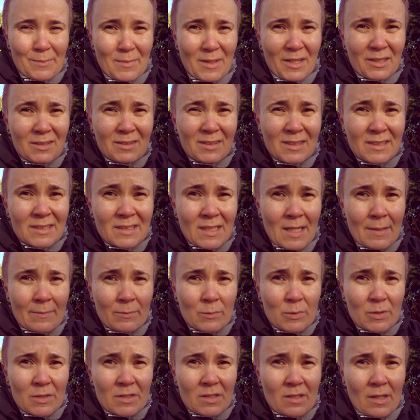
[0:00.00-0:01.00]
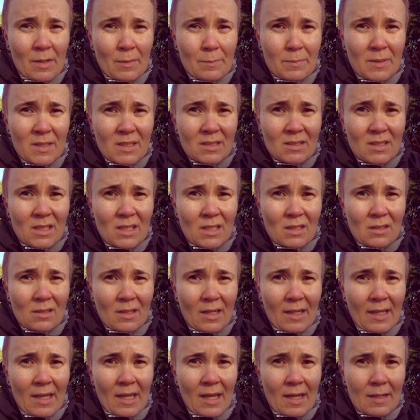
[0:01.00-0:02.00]
the medical exam was not a big
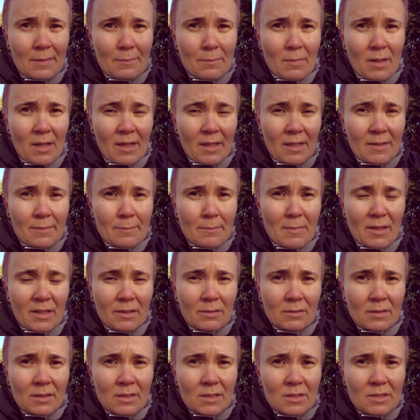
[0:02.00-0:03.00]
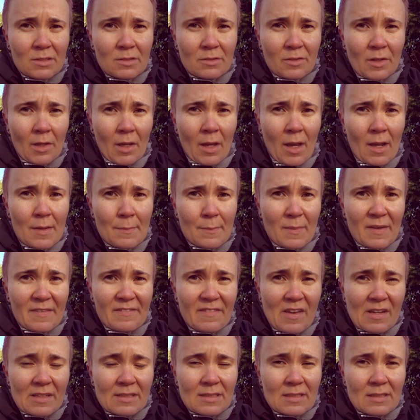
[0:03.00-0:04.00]
deal. I had my medical history, I had my
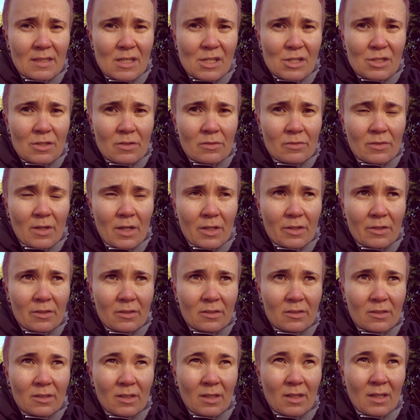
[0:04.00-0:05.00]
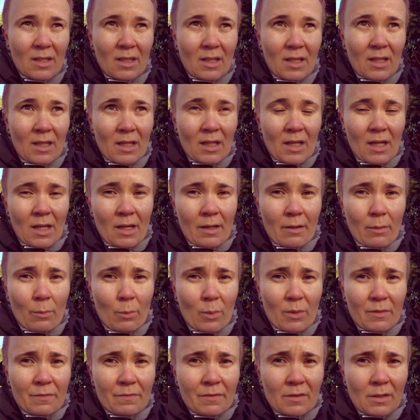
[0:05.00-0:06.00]
vaccination record.
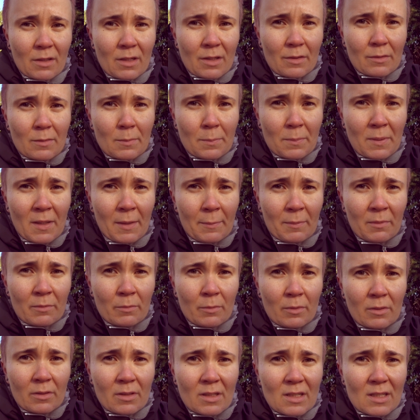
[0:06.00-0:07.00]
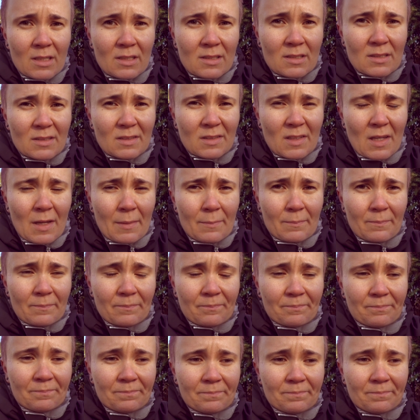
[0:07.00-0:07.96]
Filled out the paperwork, he did some